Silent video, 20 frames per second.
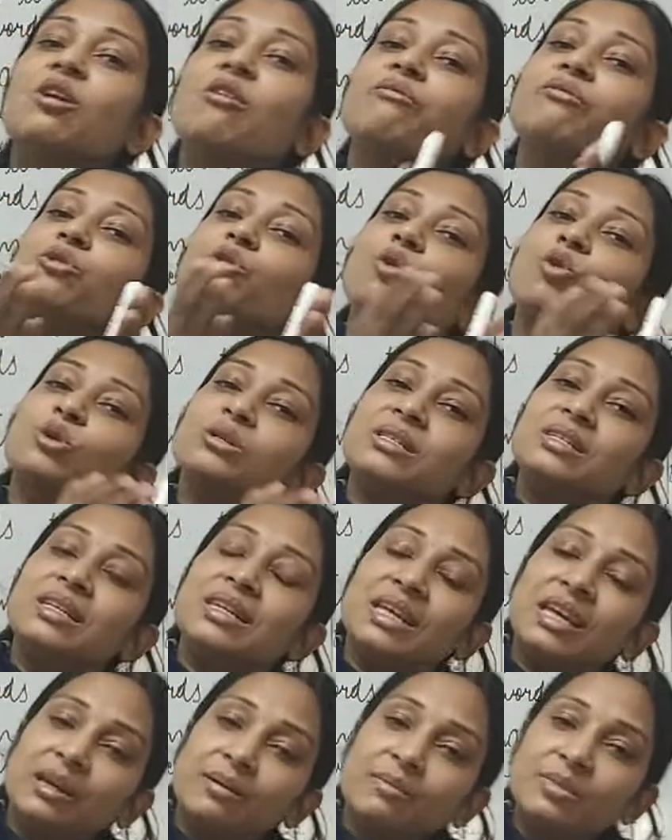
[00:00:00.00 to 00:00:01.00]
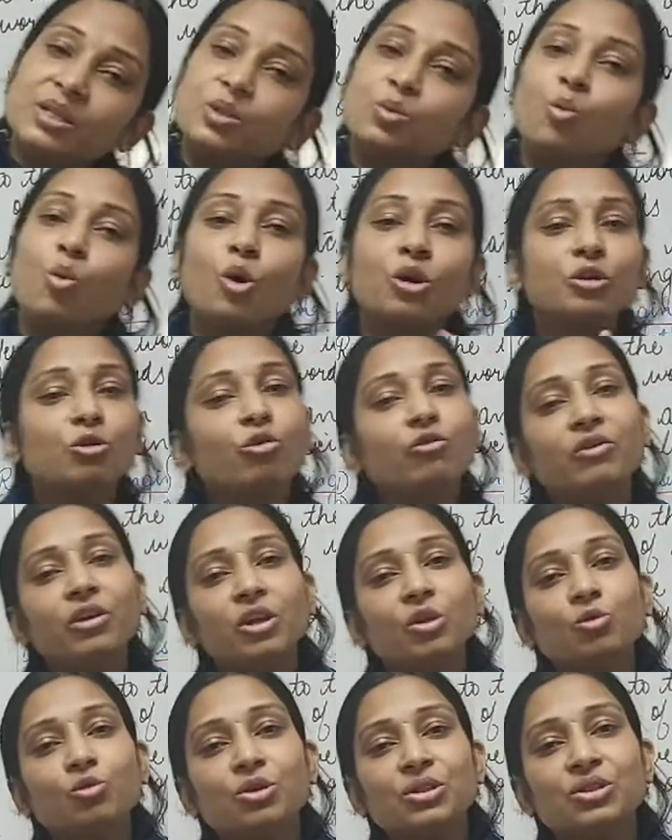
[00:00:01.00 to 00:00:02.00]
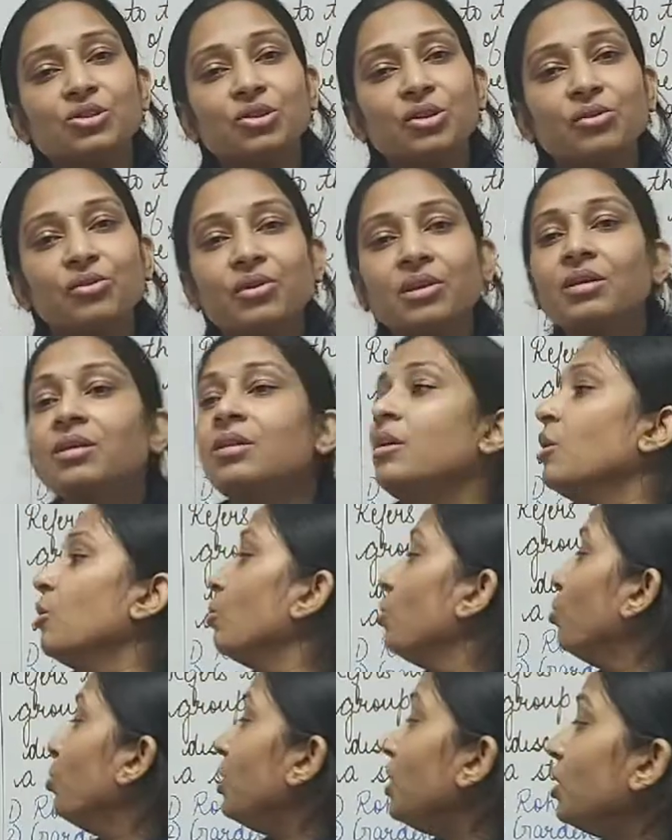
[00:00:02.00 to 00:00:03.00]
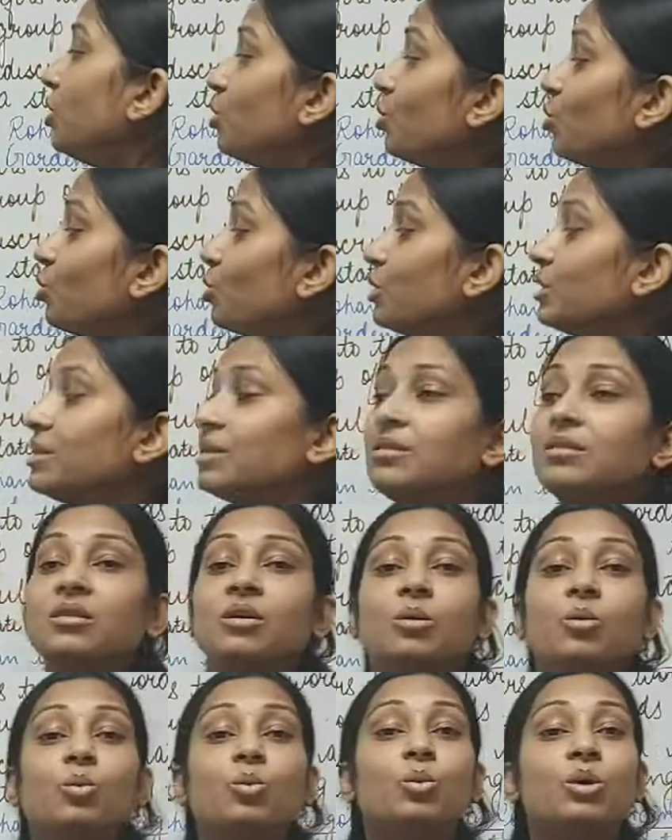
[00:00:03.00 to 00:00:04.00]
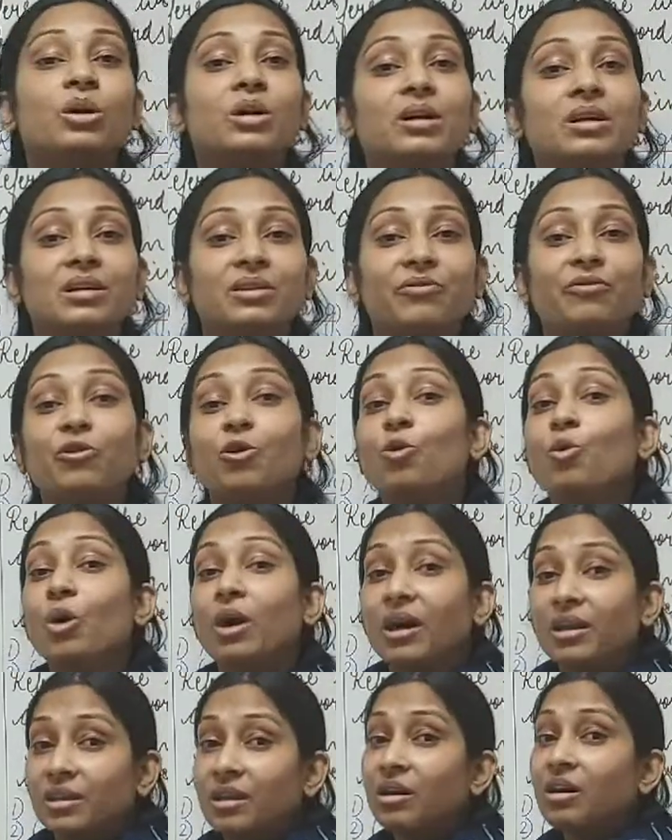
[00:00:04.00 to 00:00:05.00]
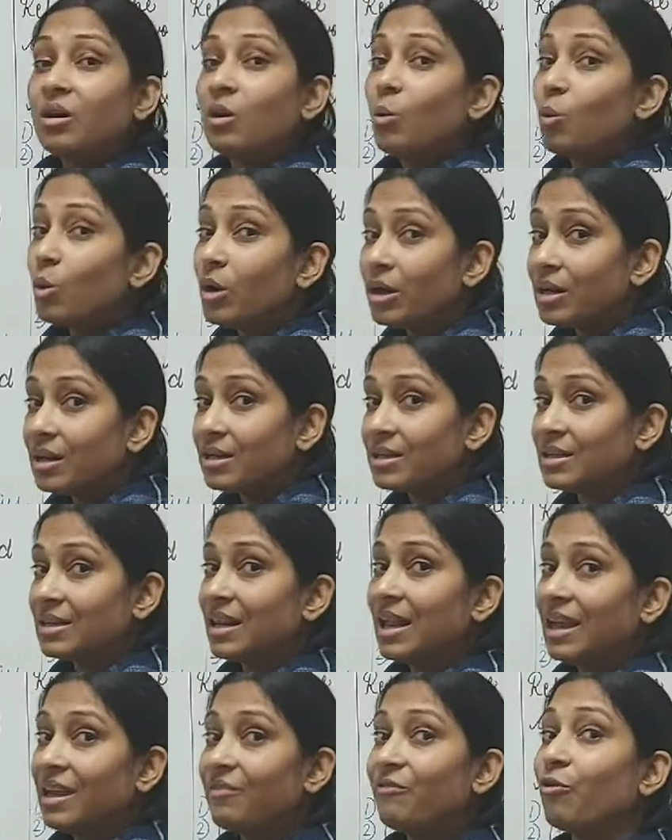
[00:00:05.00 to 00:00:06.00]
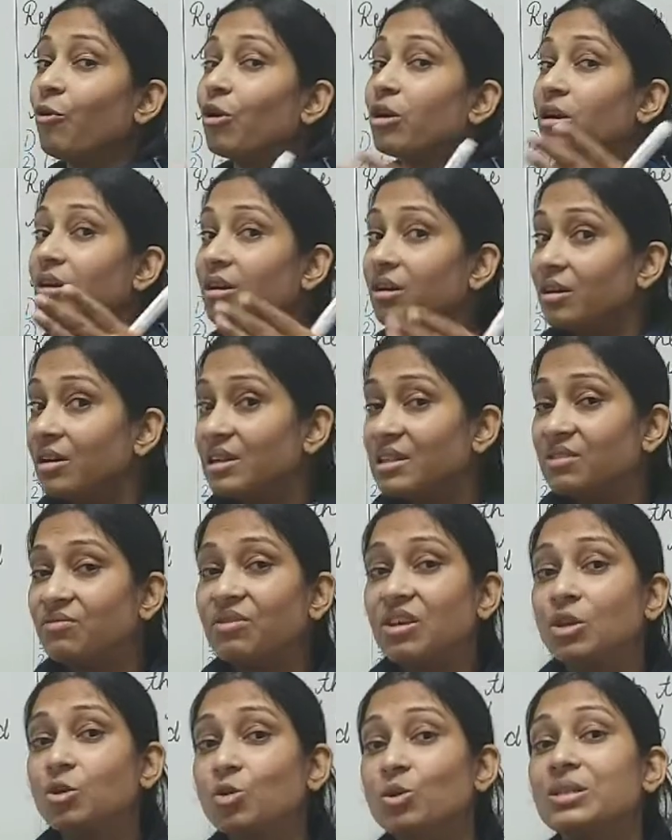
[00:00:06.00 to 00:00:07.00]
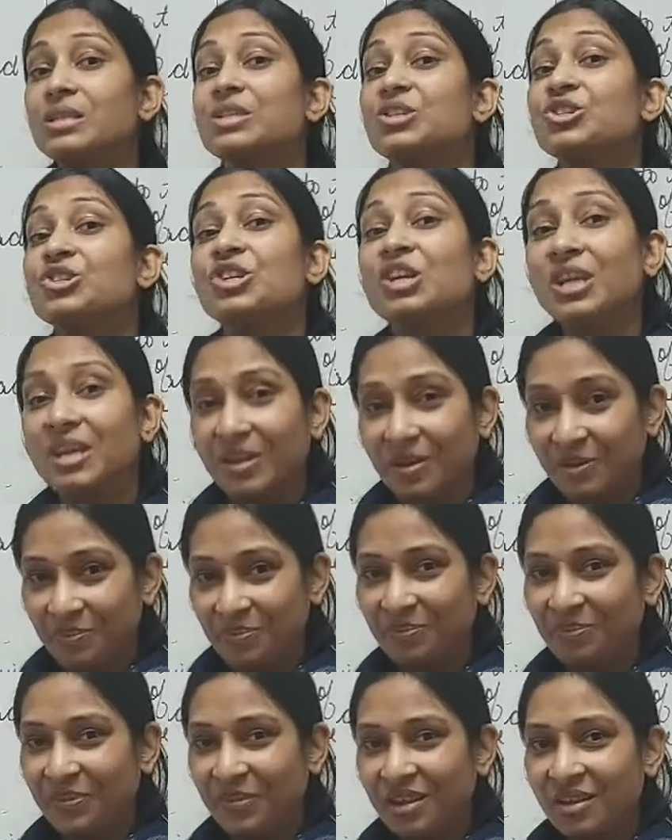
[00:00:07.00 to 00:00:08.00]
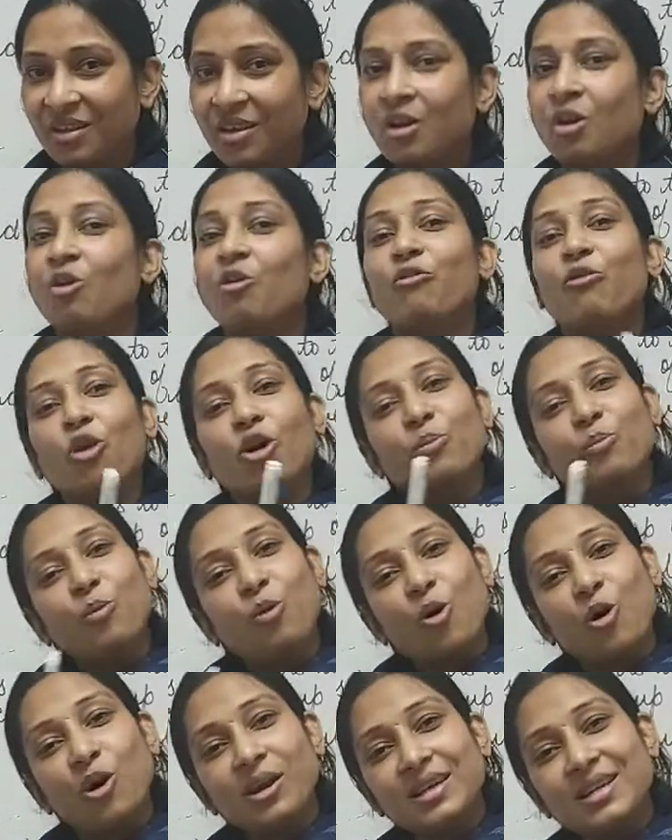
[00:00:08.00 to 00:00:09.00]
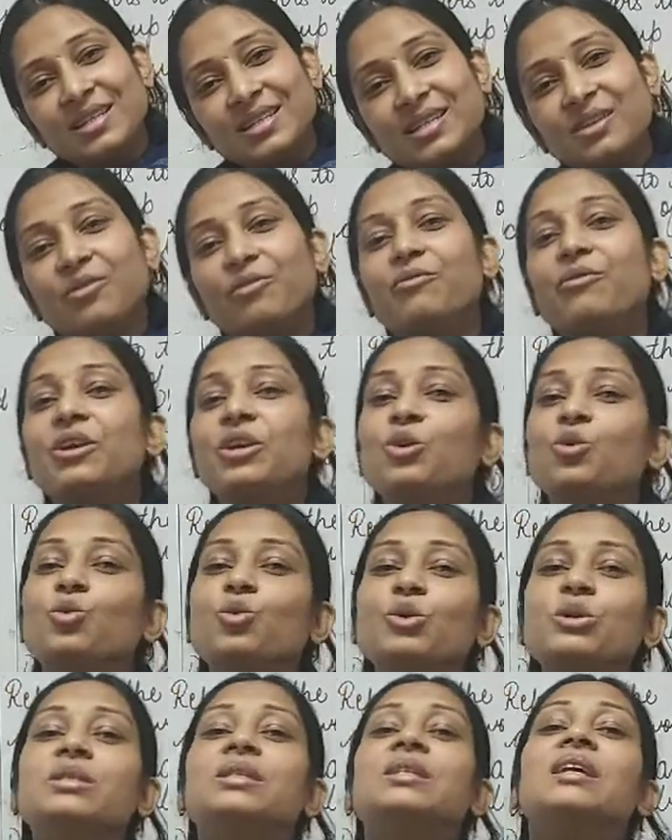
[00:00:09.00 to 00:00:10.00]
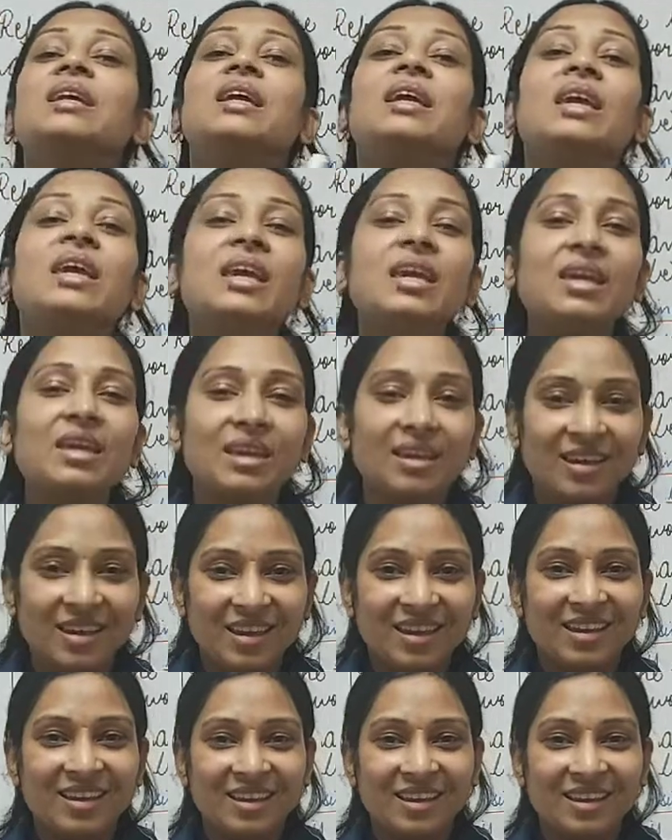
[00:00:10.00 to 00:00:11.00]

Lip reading: of those names, what do we use, children? We use the word, few other words. Like for girls, we use she. For boys, we use he.